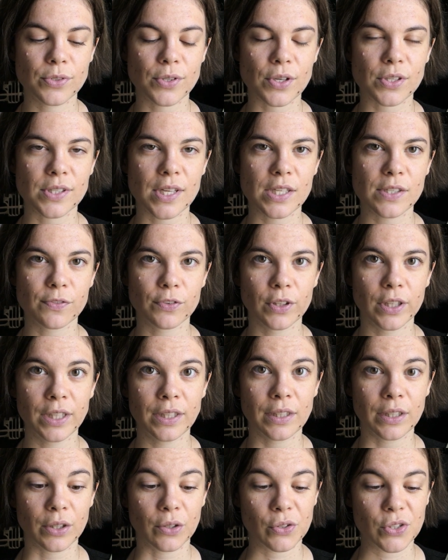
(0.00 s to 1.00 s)
successfully
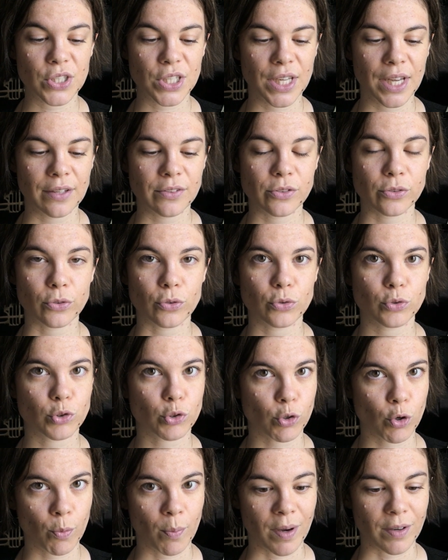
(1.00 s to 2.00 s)
negotiate the
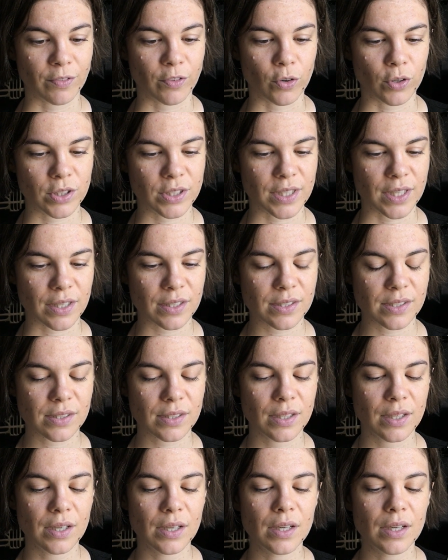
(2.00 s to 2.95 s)
trauma vortex.